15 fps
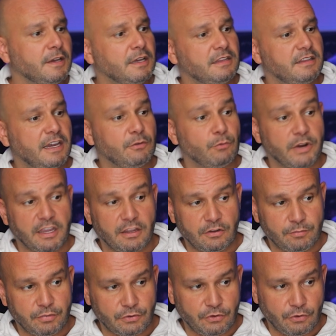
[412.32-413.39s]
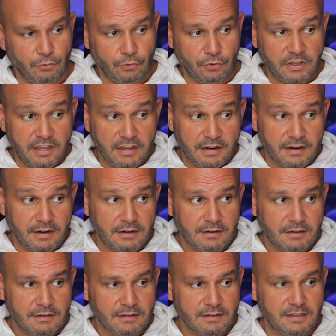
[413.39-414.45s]
Then we're going to put the rook
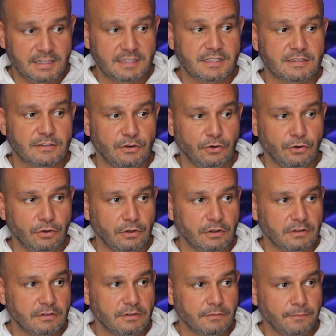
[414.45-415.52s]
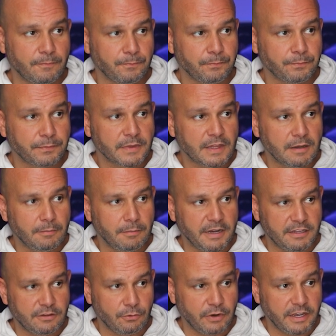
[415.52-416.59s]
here. This is called, by
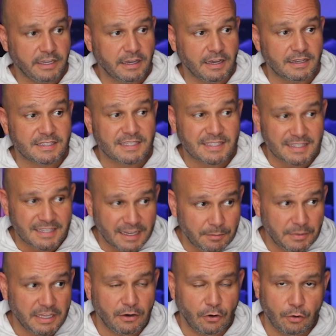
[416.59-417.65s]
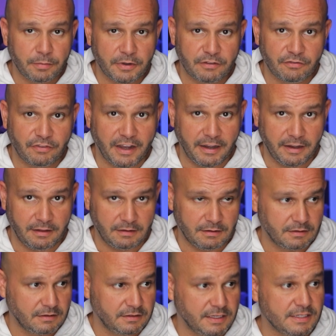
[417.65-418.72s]
the way, a semi-open file.
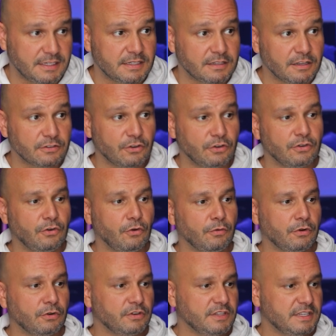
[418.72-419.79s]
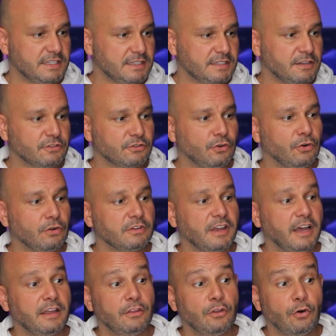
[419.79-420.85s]
This is not called
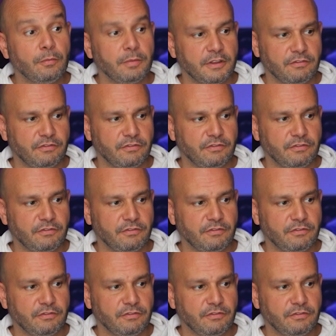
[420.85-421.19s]
an open